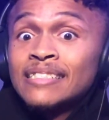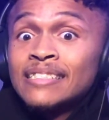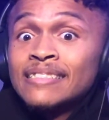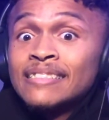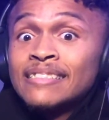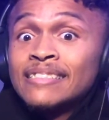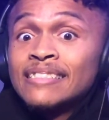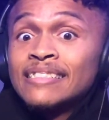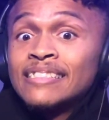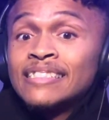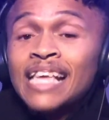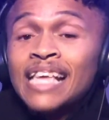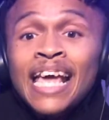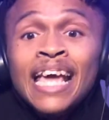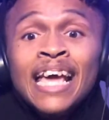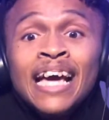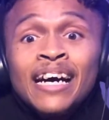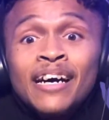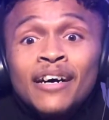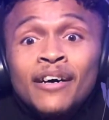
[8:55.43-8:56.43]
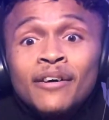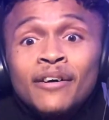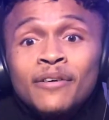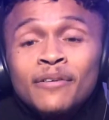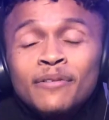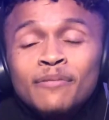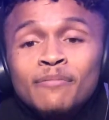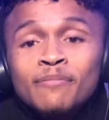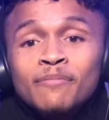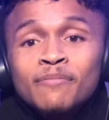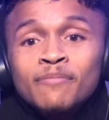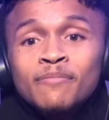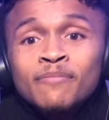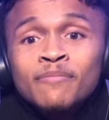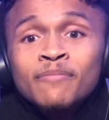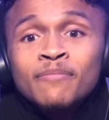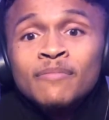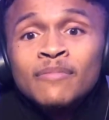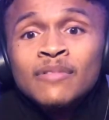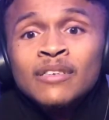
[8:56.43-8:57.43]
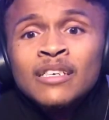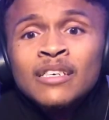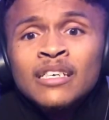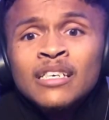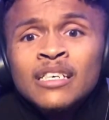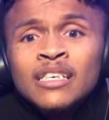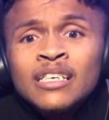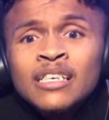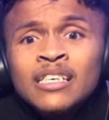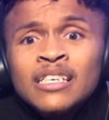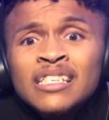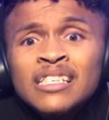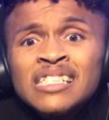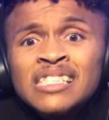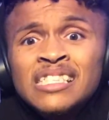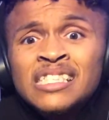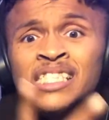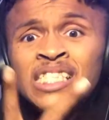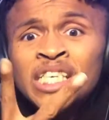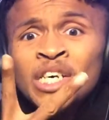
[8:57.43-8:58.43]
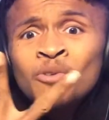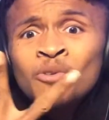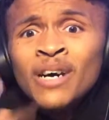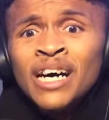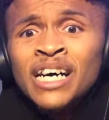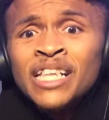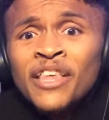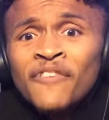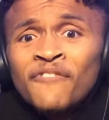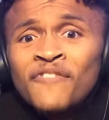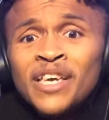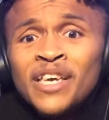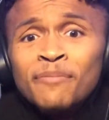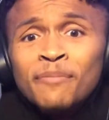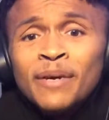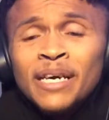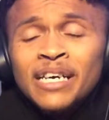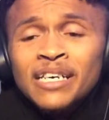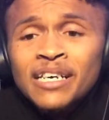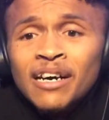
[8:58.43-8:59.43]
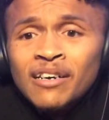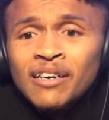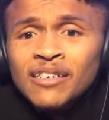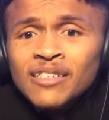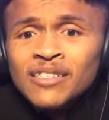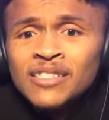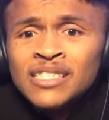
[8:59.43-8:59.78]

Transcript: Everybody here has seen fucking screenshots Two other females.